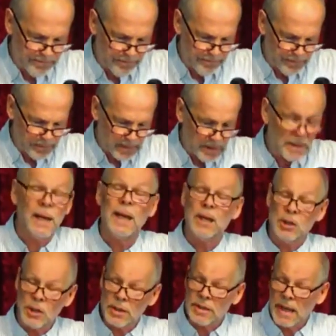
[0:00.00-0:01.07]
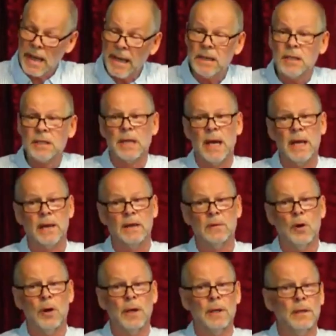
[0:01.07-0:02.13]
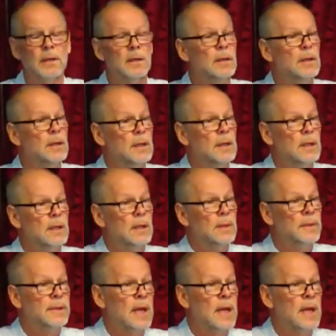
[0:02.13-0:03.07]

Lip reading: The Galatians had started right, but they were